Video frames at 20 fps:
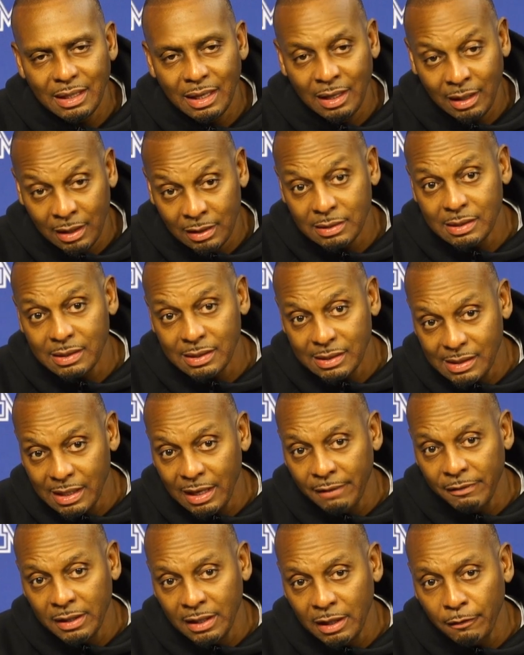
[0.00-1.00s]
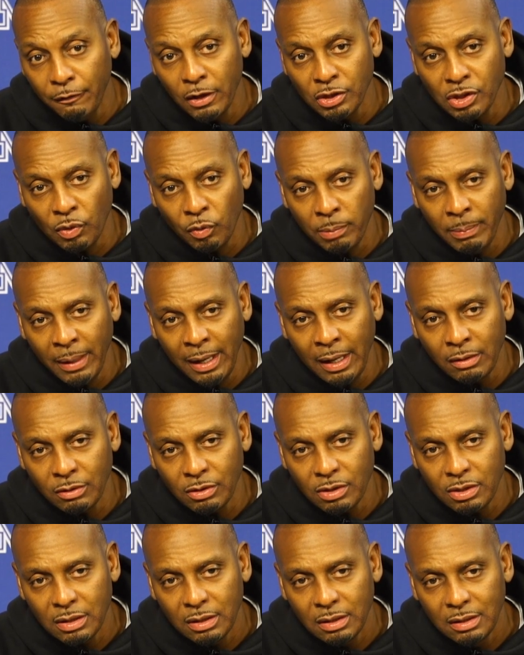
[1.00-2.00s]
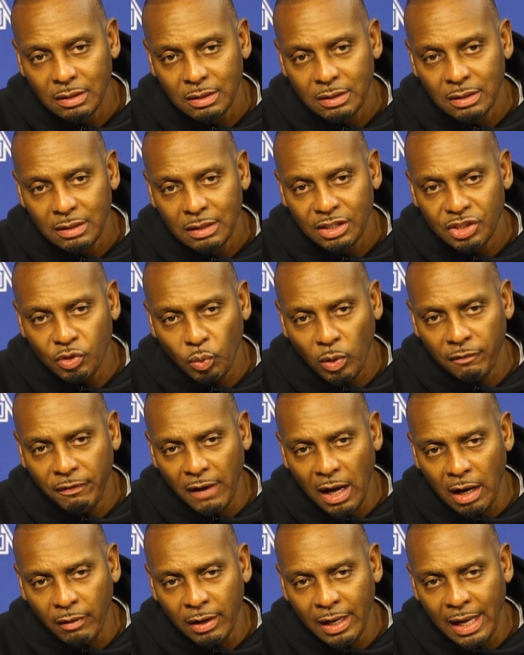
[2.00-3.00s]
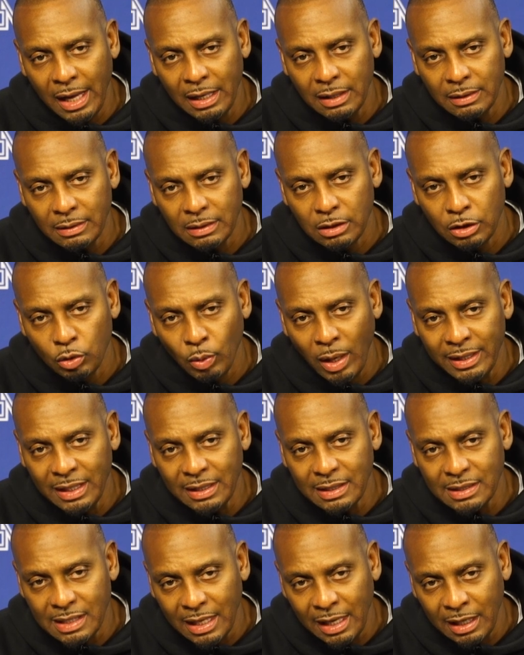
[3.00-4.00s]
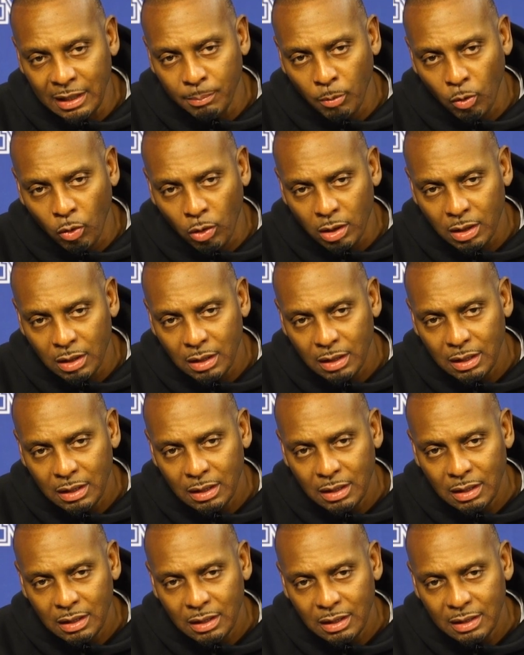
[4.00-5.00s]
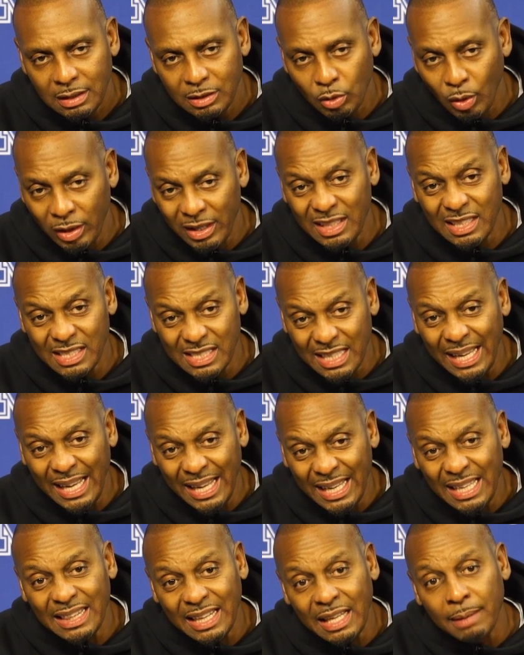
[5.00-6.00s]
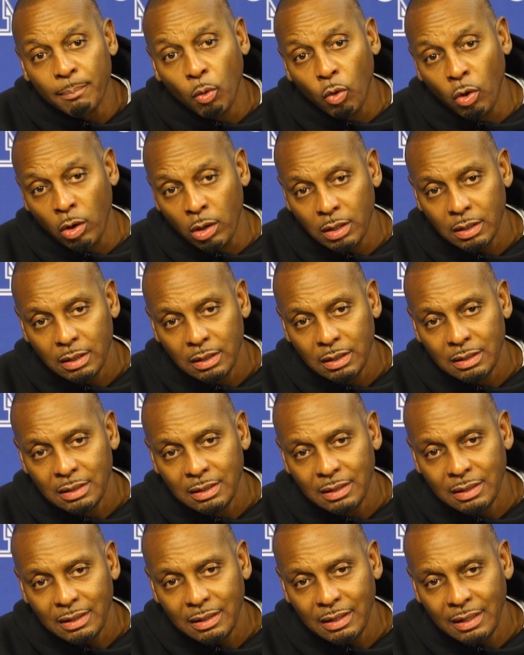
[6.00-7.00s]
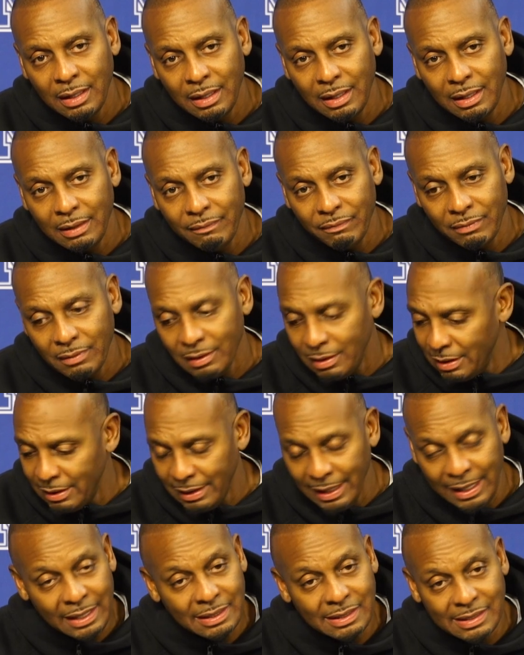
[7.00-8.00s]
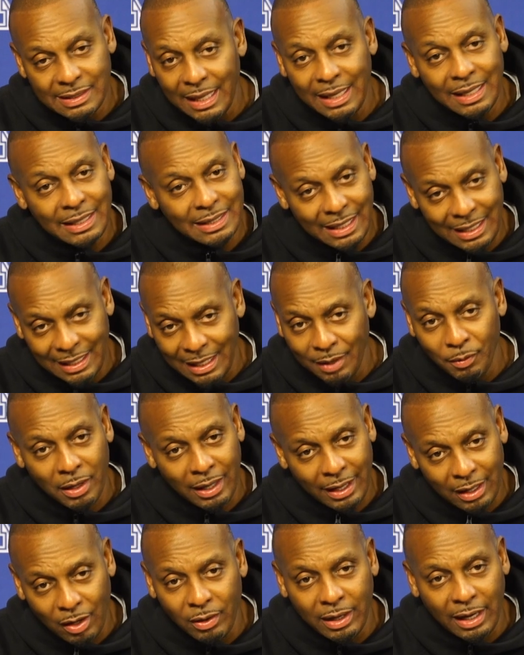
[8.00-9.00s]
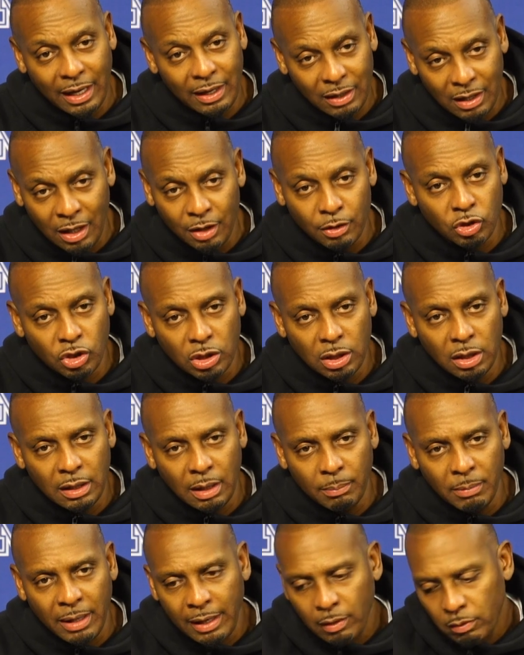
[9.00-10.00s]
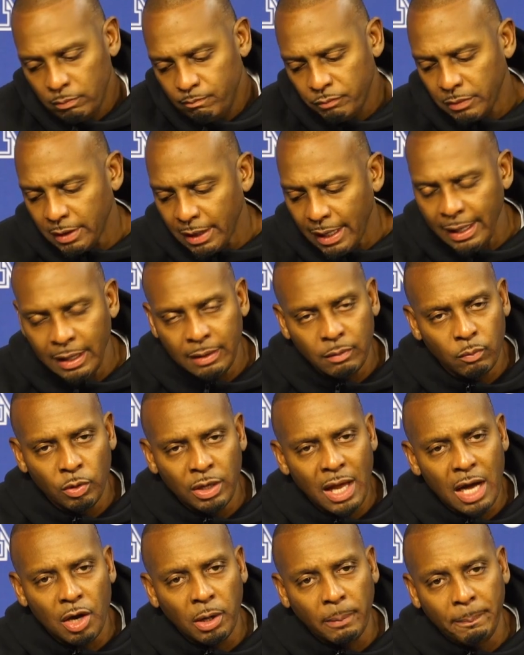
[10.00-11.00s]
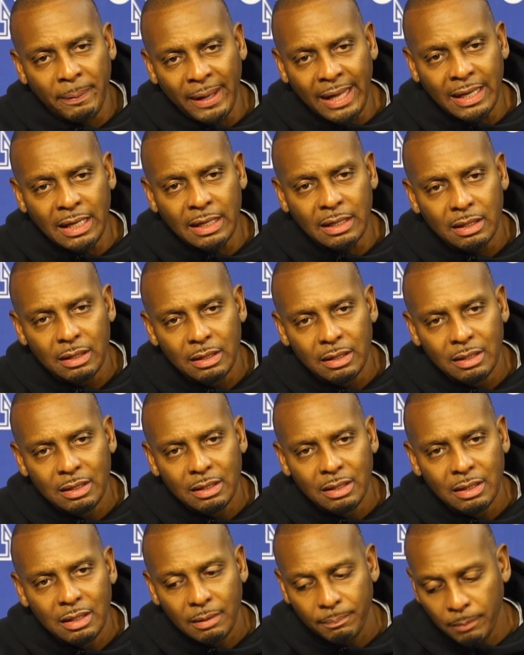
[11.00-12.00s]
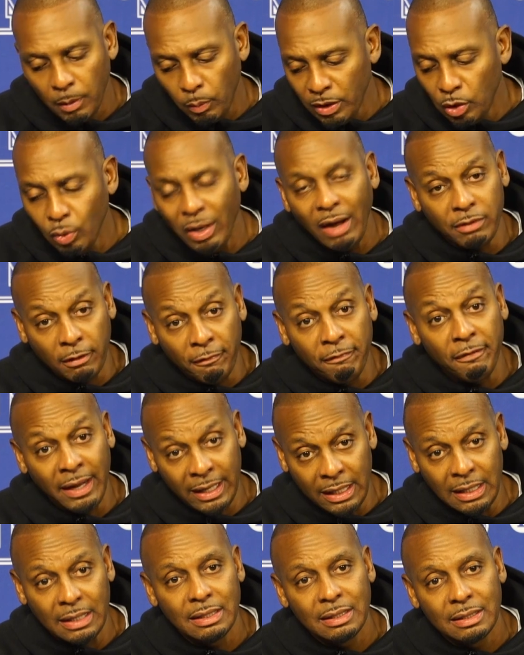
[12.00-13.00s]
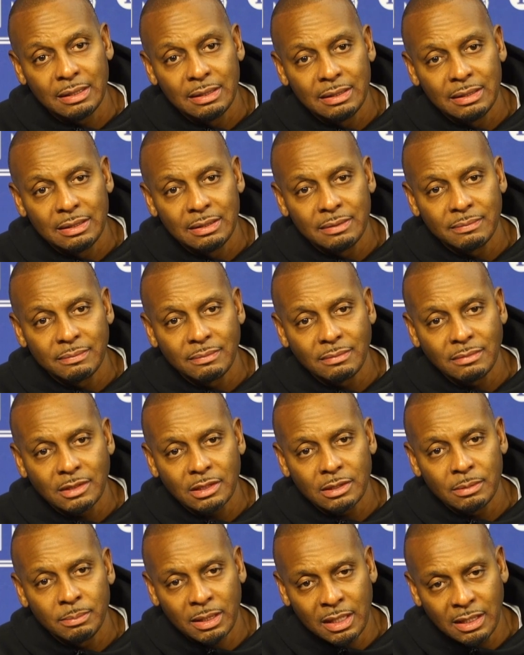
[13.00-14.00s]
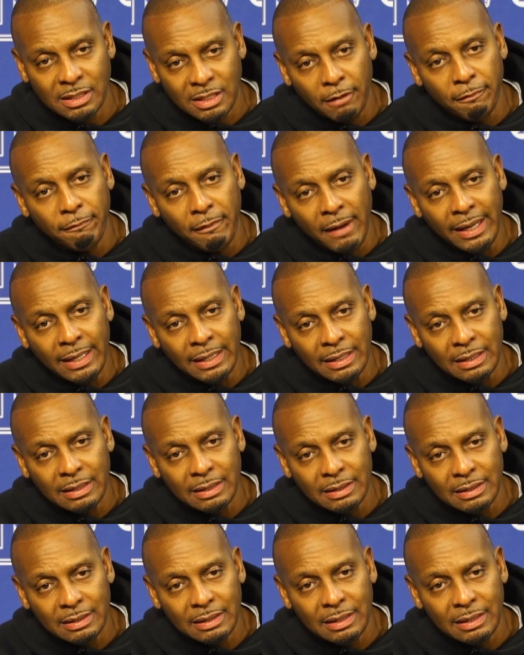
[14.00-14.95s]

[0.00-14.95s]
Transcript: us, seven defensive rebounds, 25 to 9. Do I need to say any more? Do I need to say anything more? And they didn't say anything. They were like, okay, understood. I'm like, hey, we're not going to panic, but we do have to fight because they're fighting